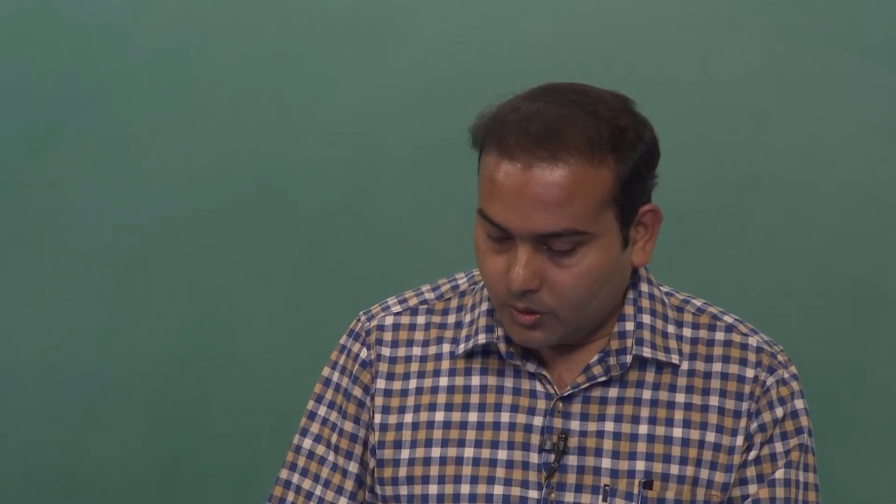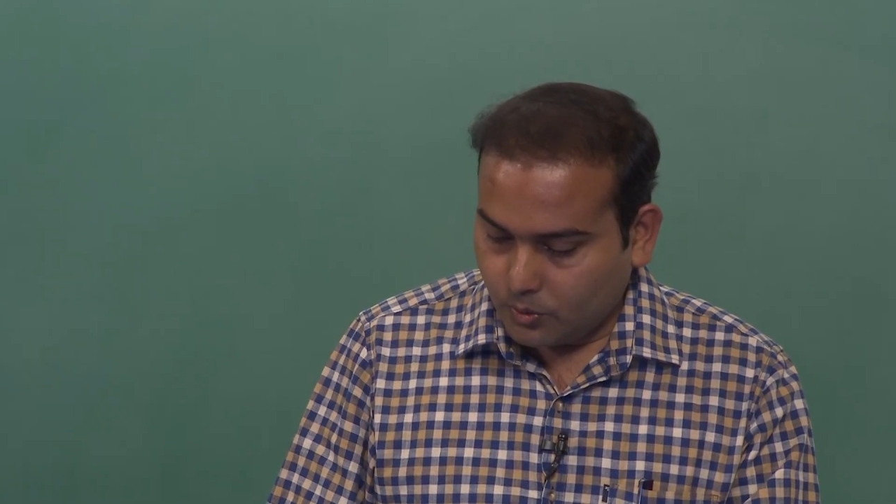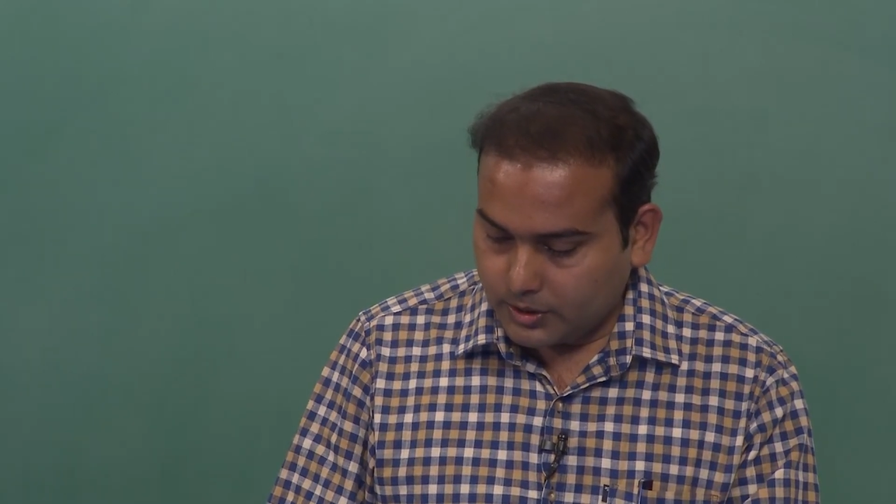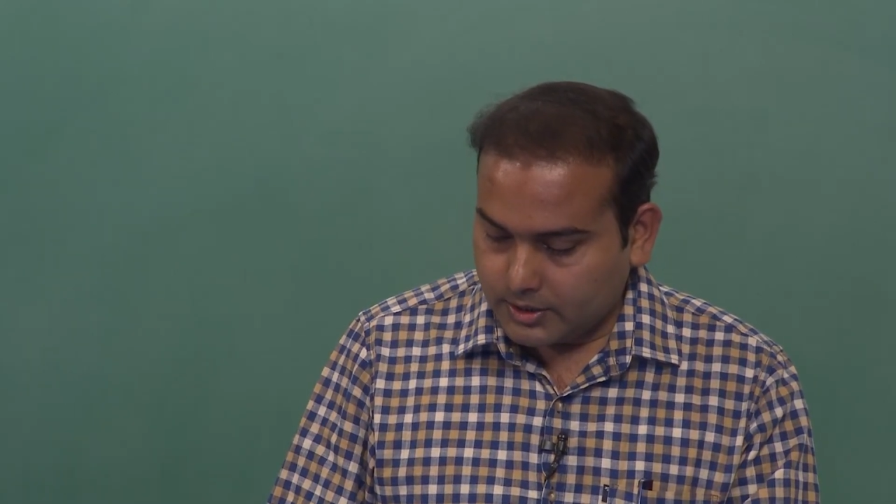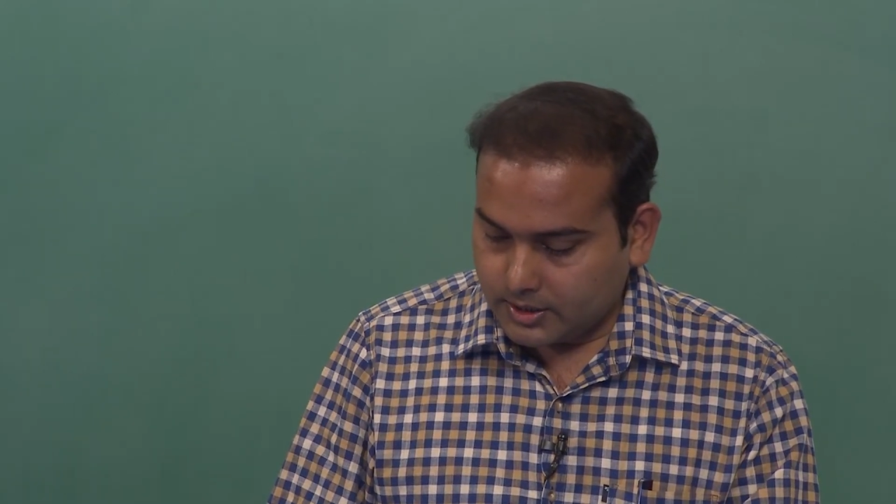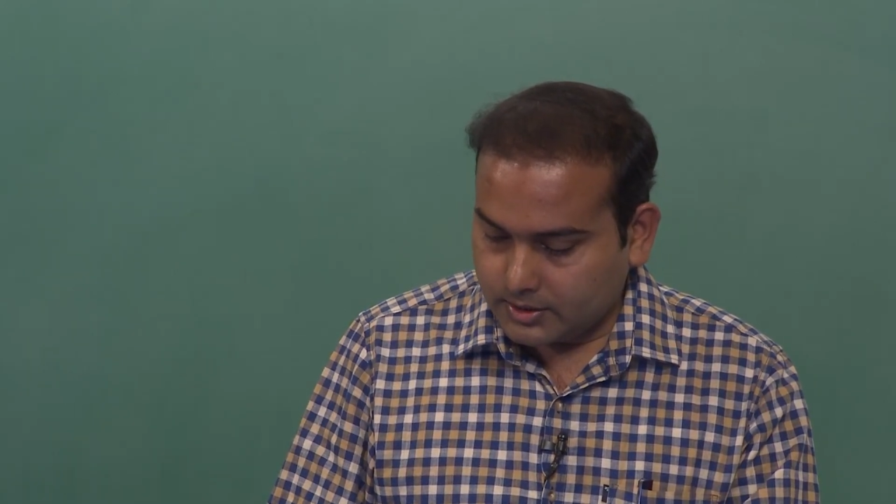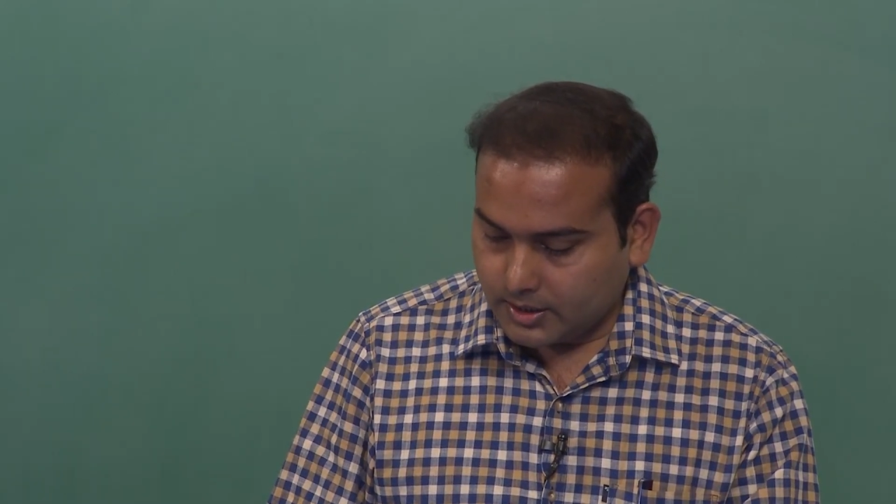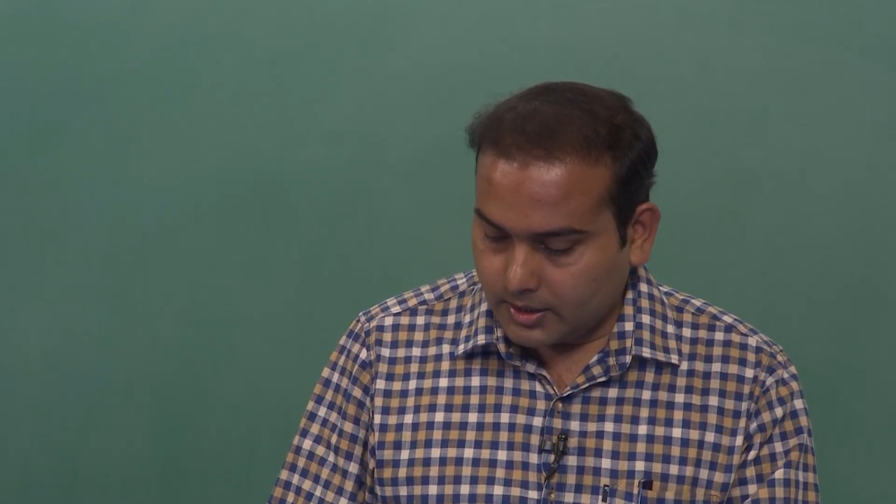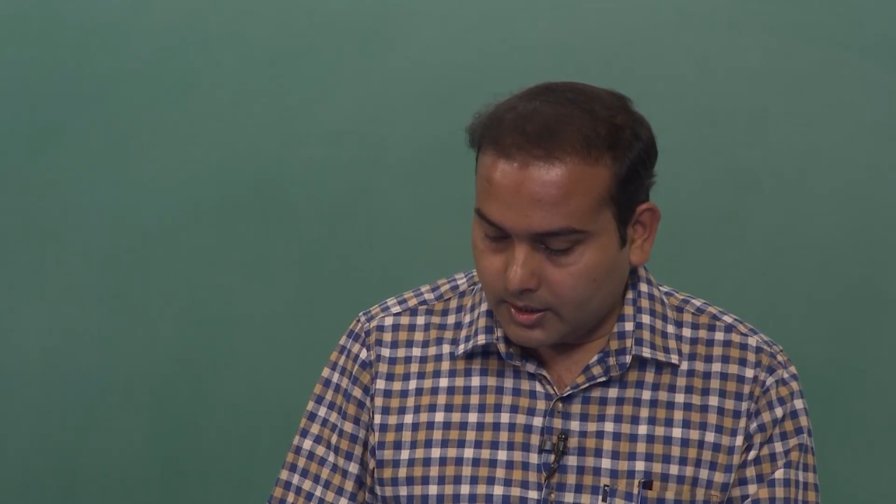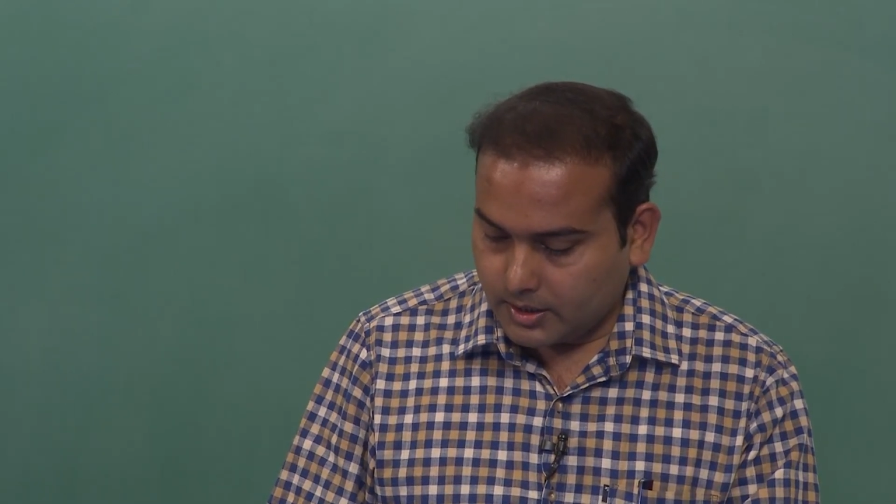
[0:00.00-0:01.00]
which is
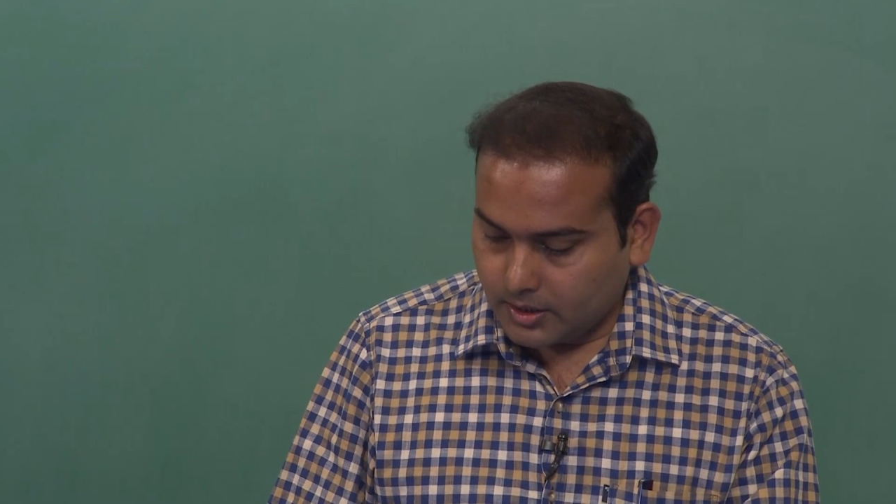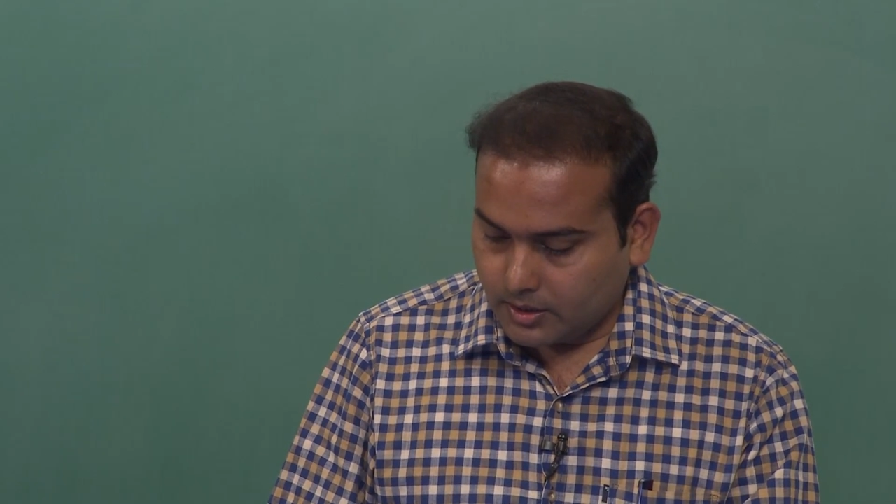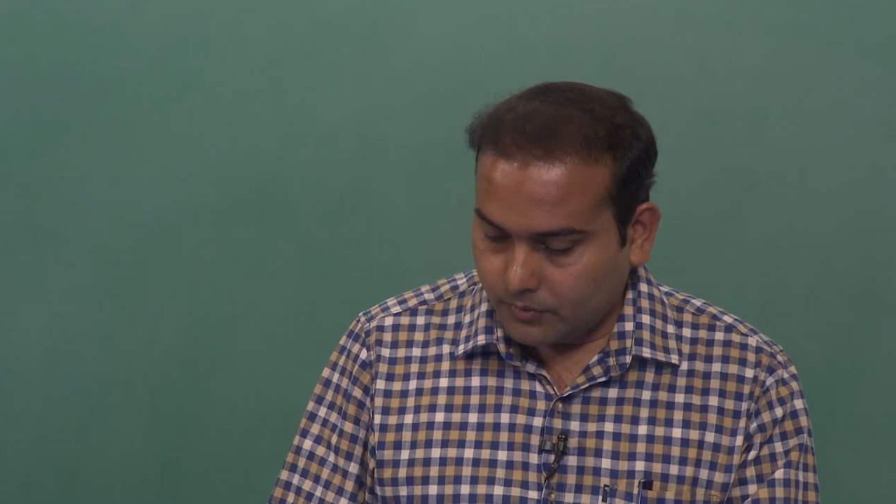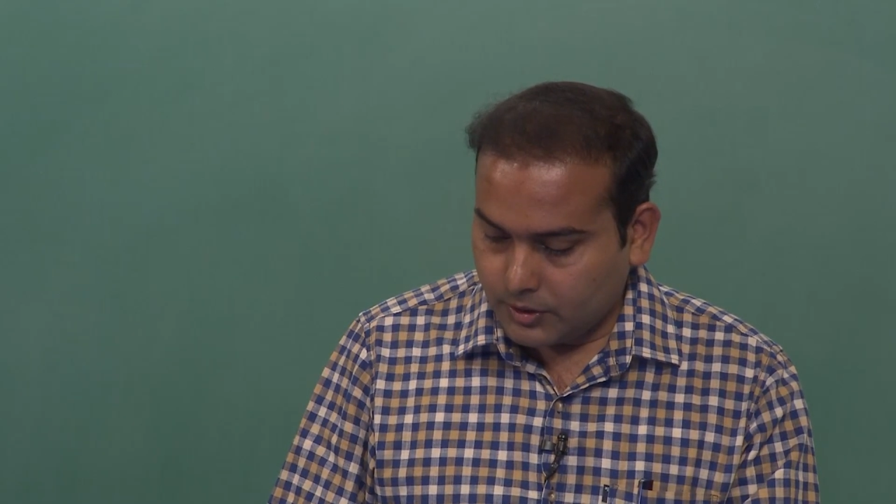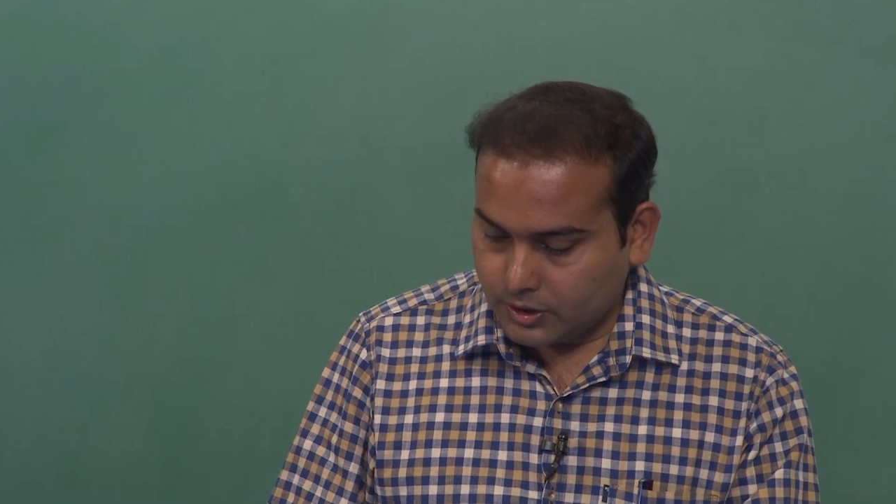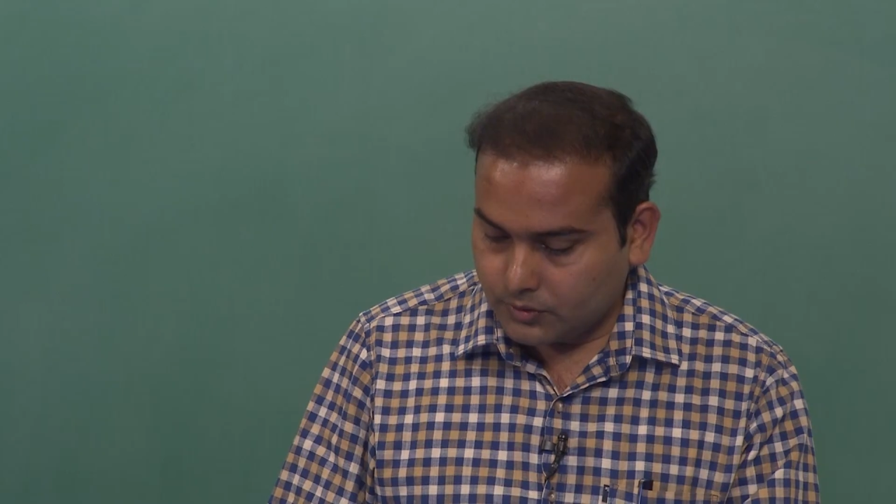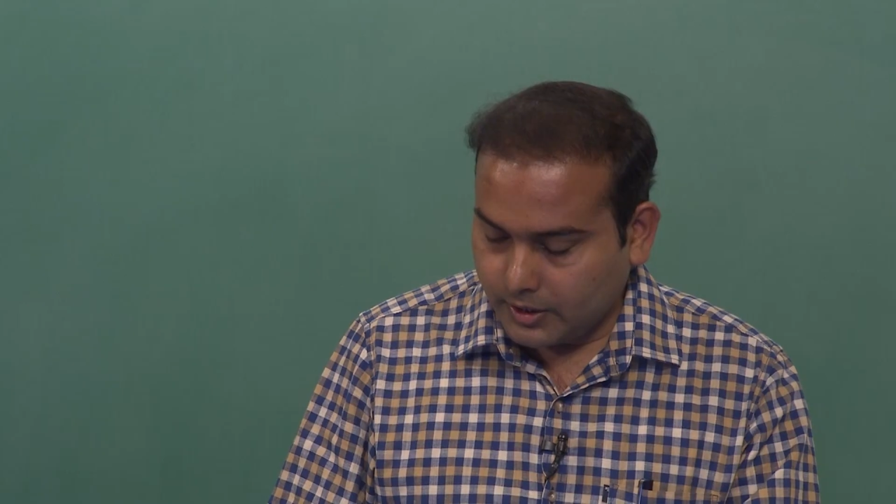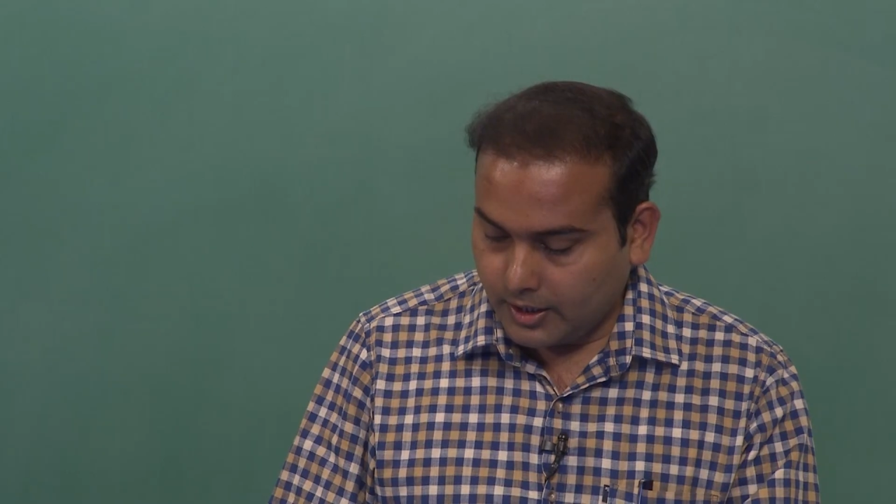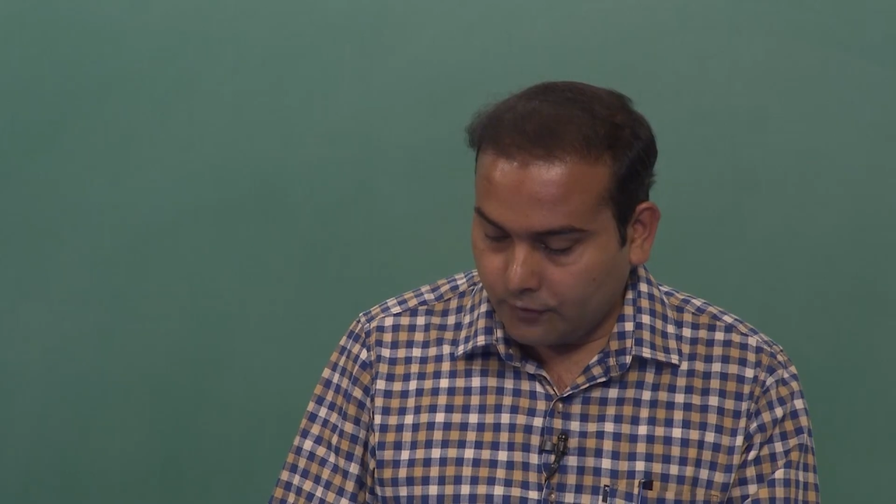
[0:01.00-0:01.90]
very